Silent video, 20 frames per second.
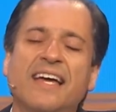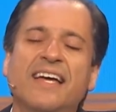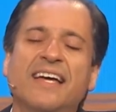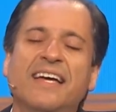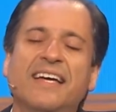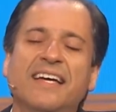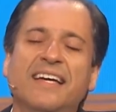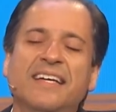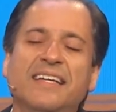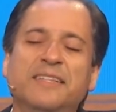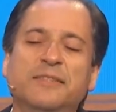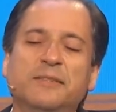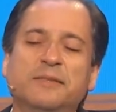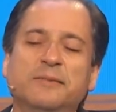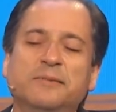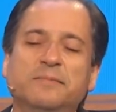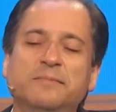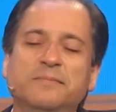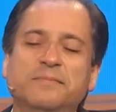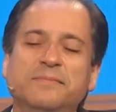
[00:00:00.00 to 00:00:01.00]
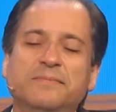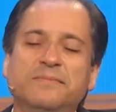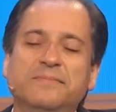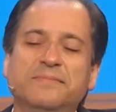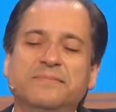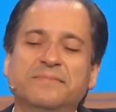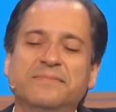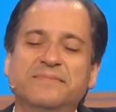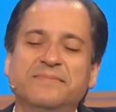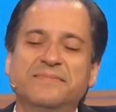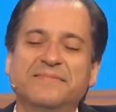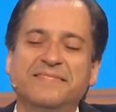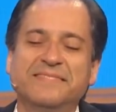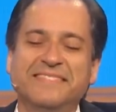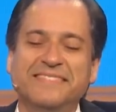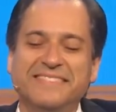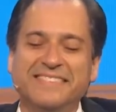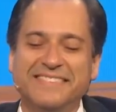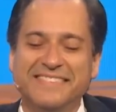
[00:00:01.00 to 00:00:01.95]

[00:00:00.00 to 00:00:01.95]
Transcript: (silence)